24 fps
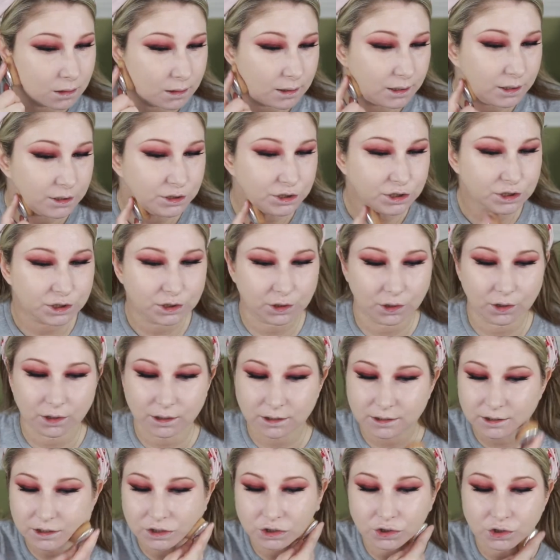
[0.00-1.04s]
It just
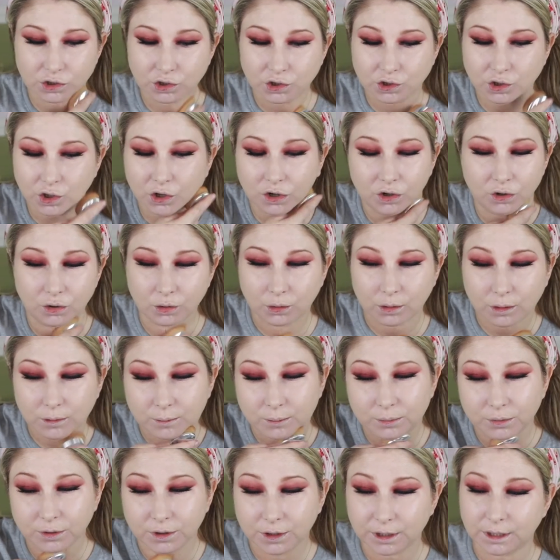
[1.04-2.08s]
looks so
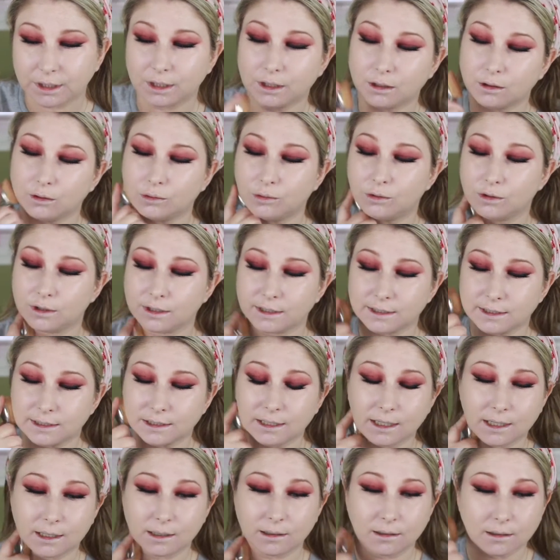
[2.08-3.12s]
pretty on the
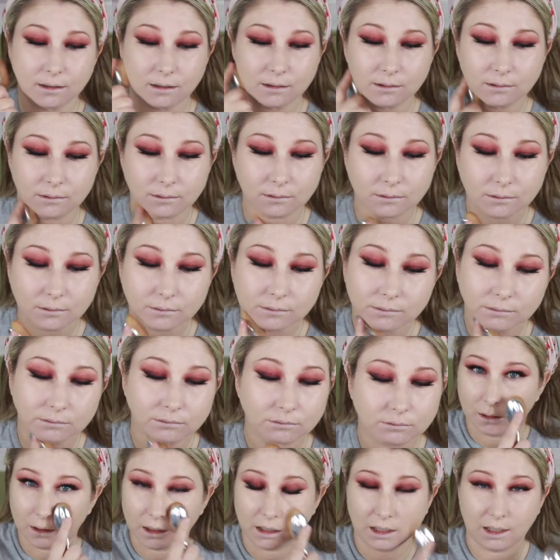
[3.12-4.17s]
skin.
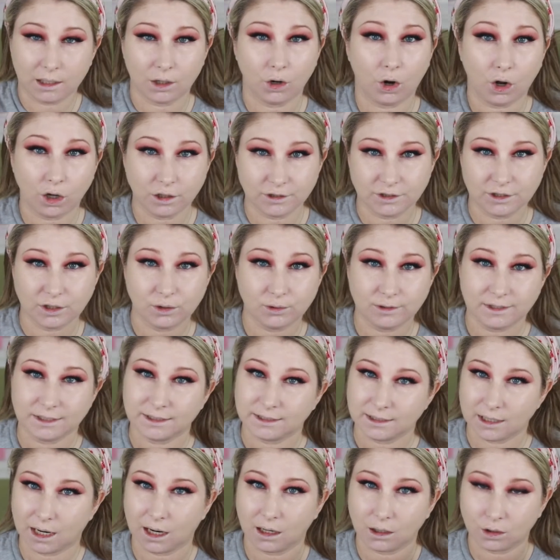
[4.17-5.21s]
It also
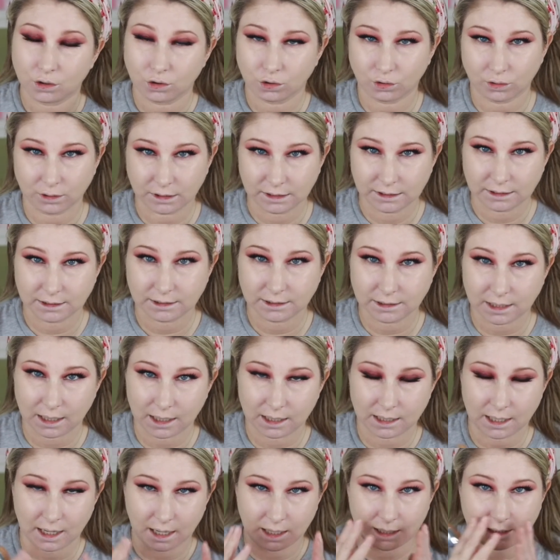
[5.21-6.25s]
does not crease
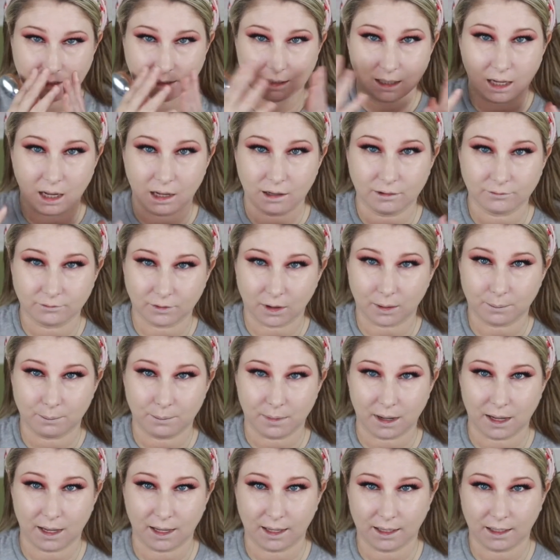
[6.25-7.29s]
in any of
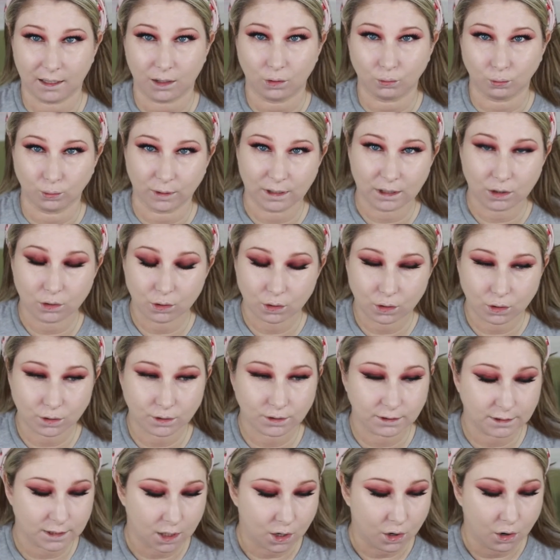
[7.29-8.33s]
my
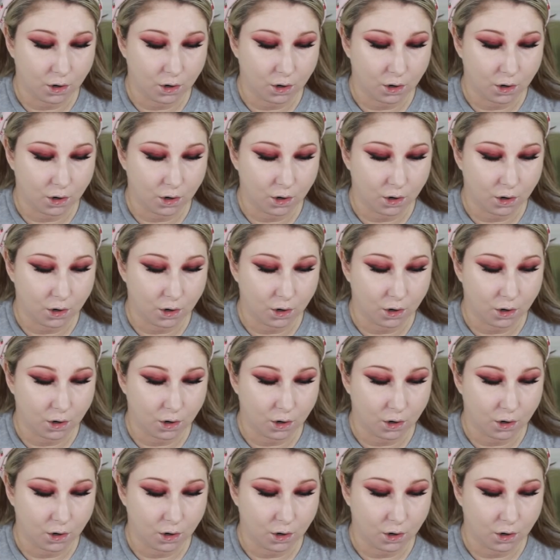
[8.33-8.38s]
wrinkles